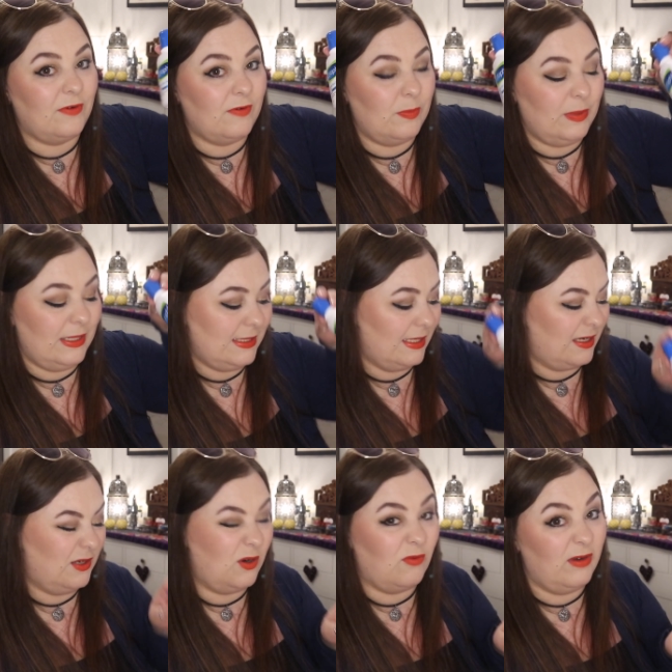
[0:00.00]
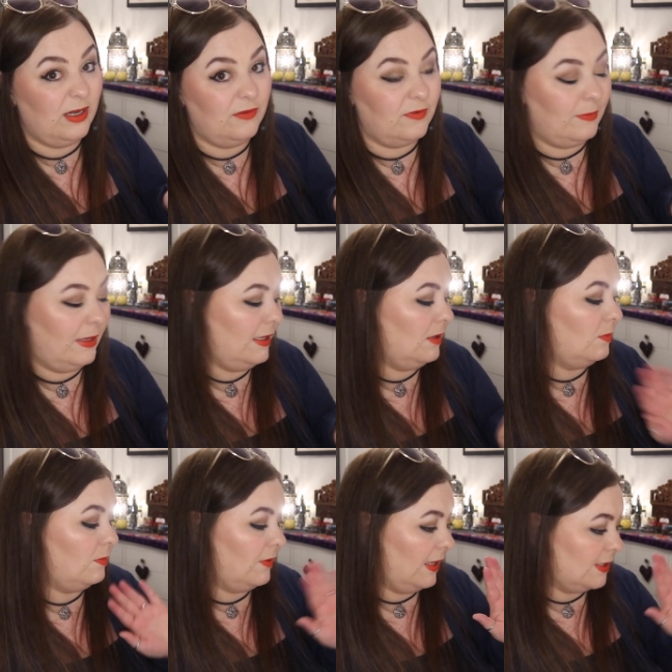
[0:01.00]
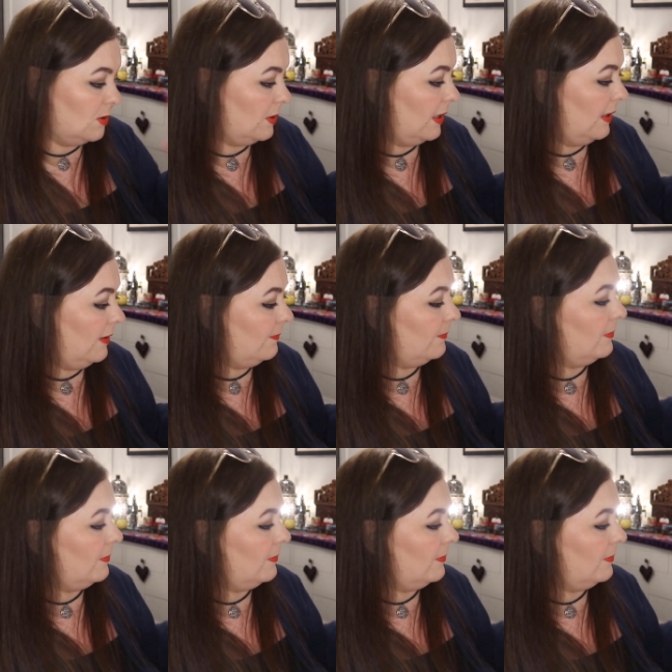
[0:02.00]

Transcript: very basic and not really for me, but that's okay.